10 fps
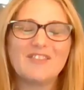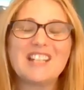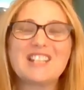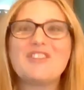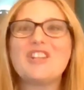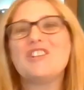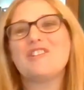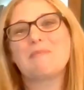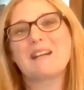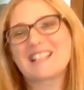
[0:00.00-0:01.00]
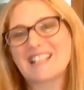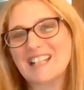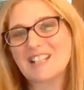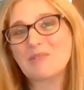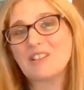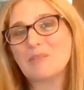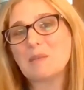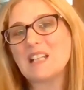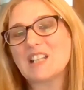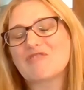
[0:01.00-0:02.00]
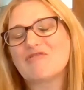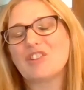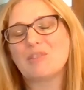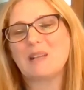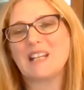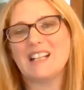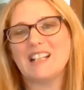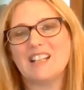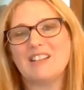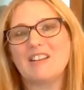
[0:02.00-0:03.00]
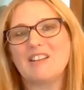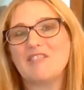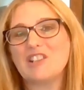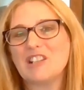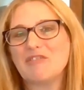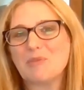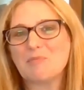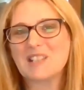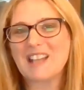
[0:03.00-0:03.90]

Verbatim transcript: The interview you're about to see is with the pianist Ruth McGinley. Originally from